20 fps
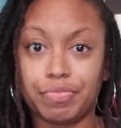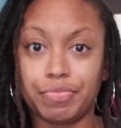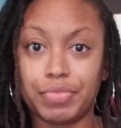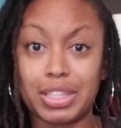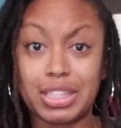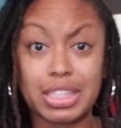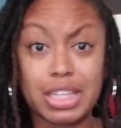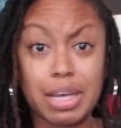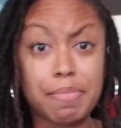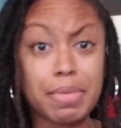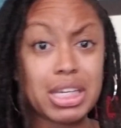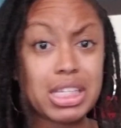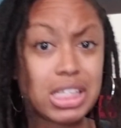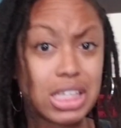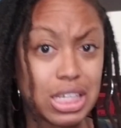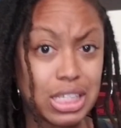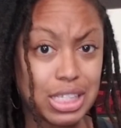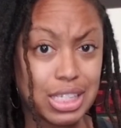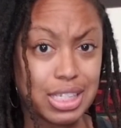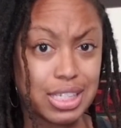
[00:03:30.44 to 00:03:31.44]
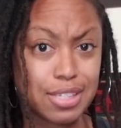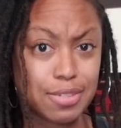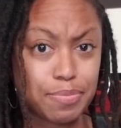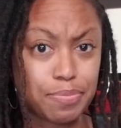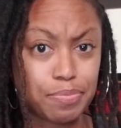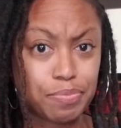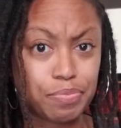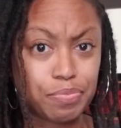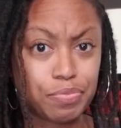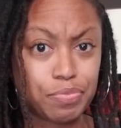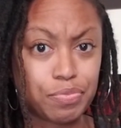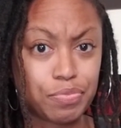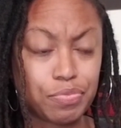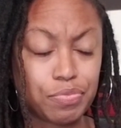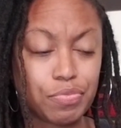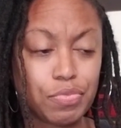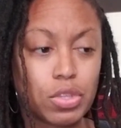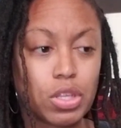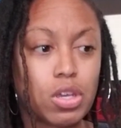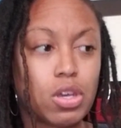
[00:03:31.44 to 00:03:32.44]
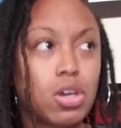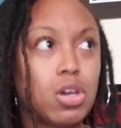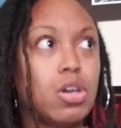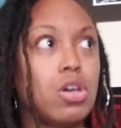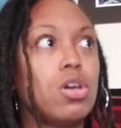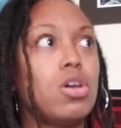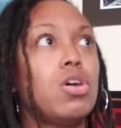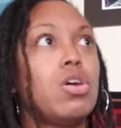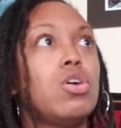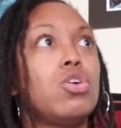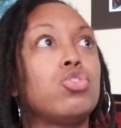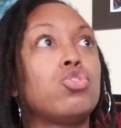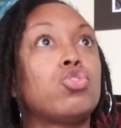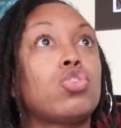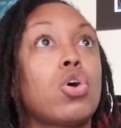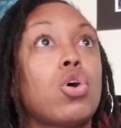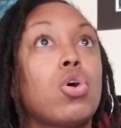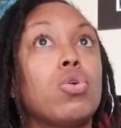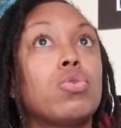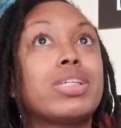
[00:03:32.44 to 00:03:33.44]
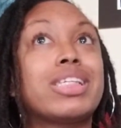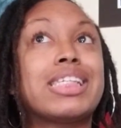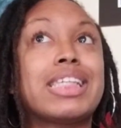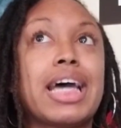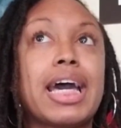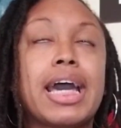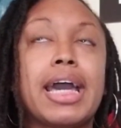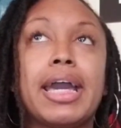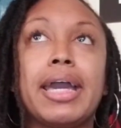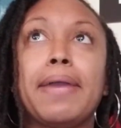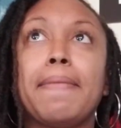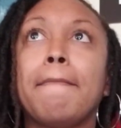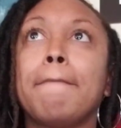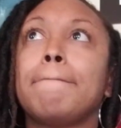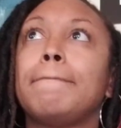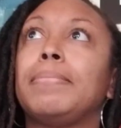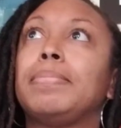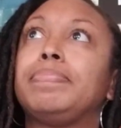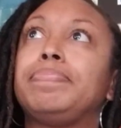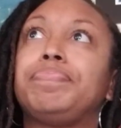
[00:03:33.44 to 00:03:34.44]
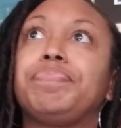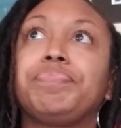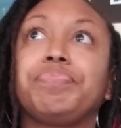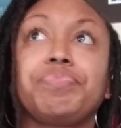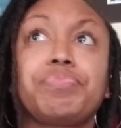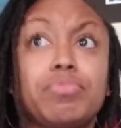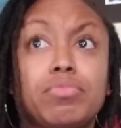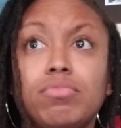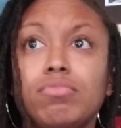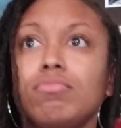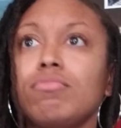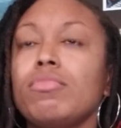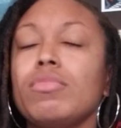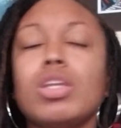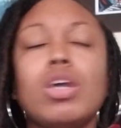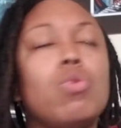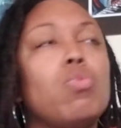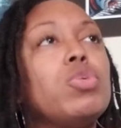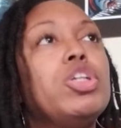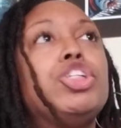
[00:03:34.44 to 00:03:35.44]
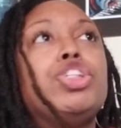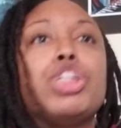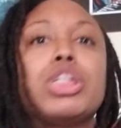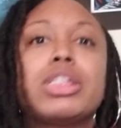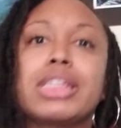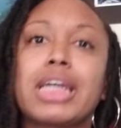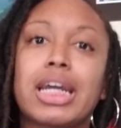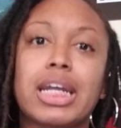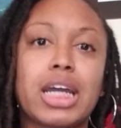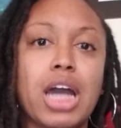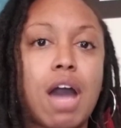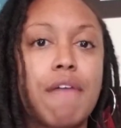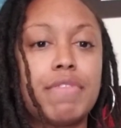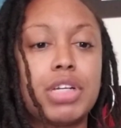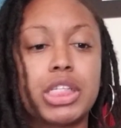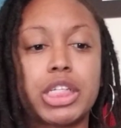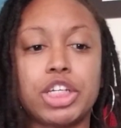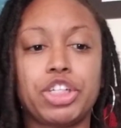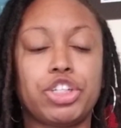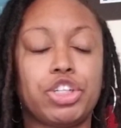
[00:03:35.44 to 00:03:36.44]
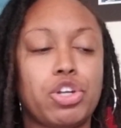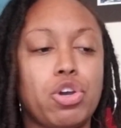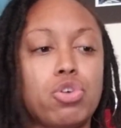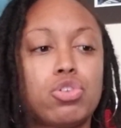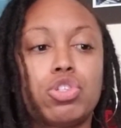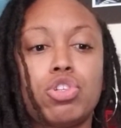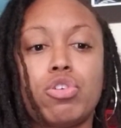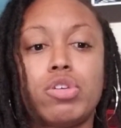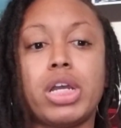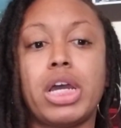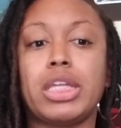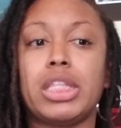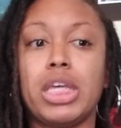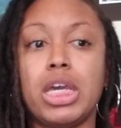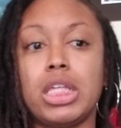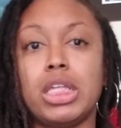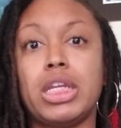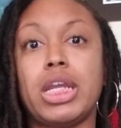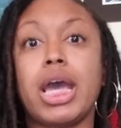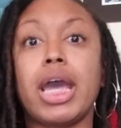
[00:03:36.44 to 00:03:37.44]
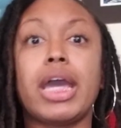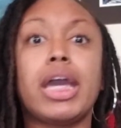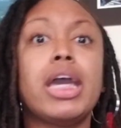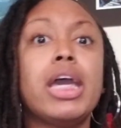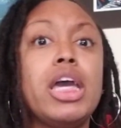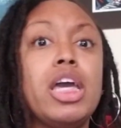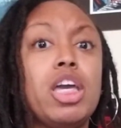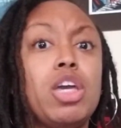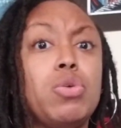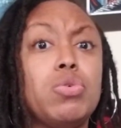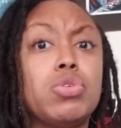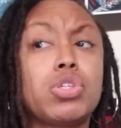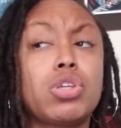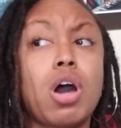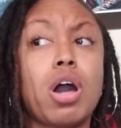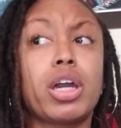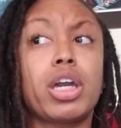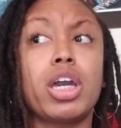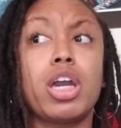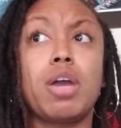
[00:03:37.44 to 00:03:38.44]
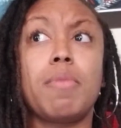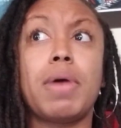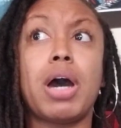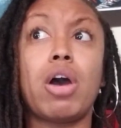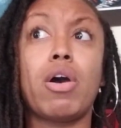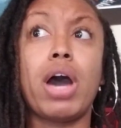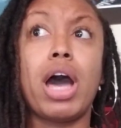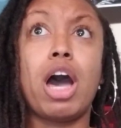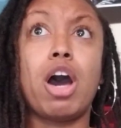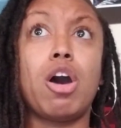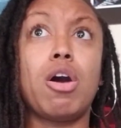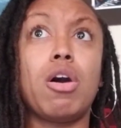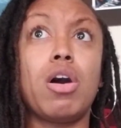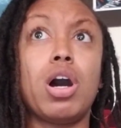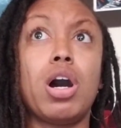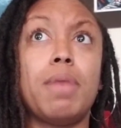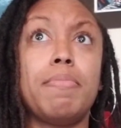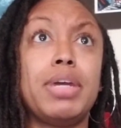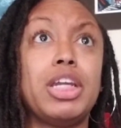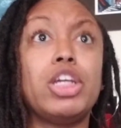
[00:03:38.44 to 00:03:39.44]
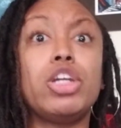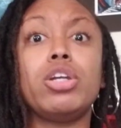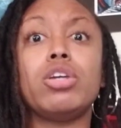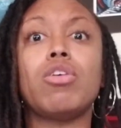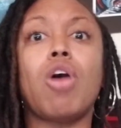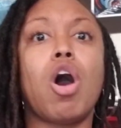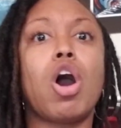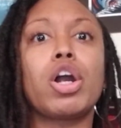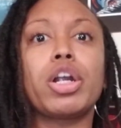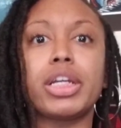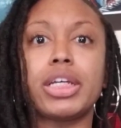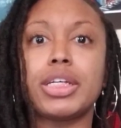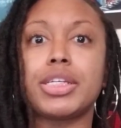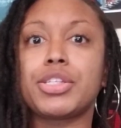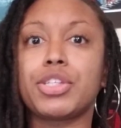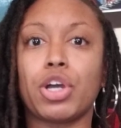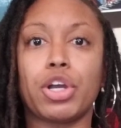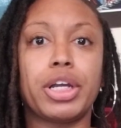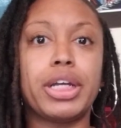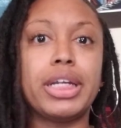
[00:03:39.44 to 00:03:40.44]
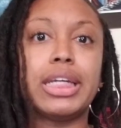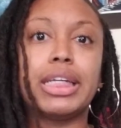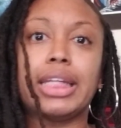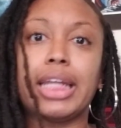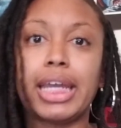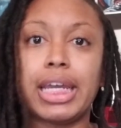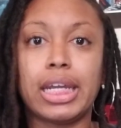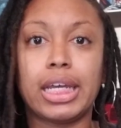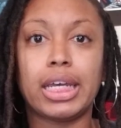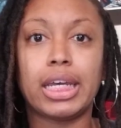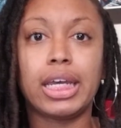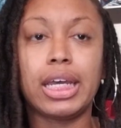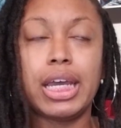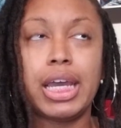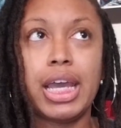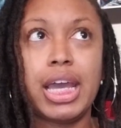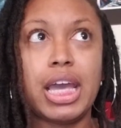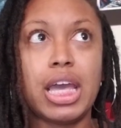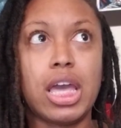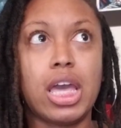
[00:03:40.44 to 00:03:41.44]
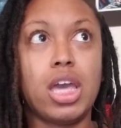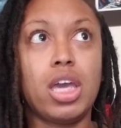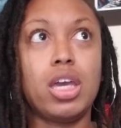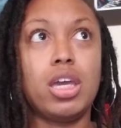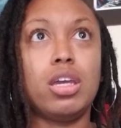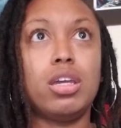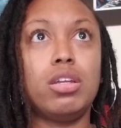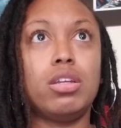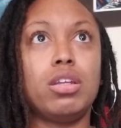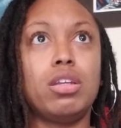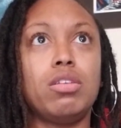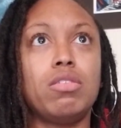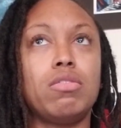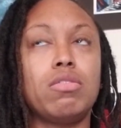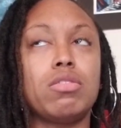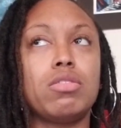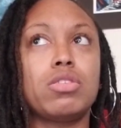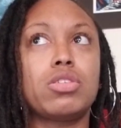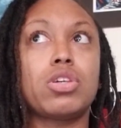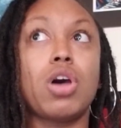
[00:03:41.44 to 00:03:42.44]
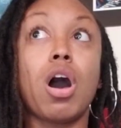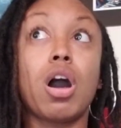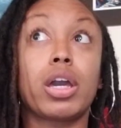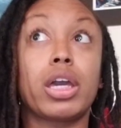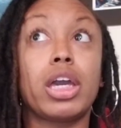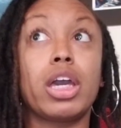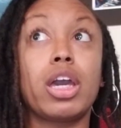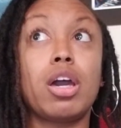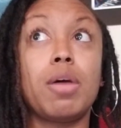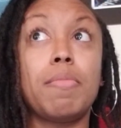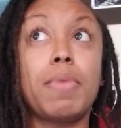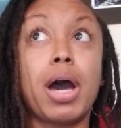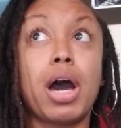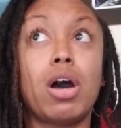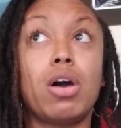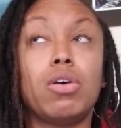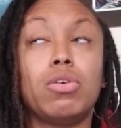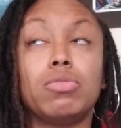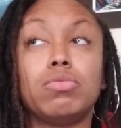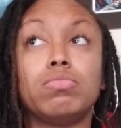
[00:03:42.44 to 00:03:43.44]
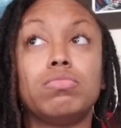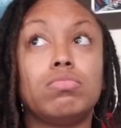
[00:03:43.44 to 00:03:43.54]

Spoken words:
Does that make sense? So say we just had a conversation, Oso and I, the other day. He was talking about how many artists are in Atlanta and talking about,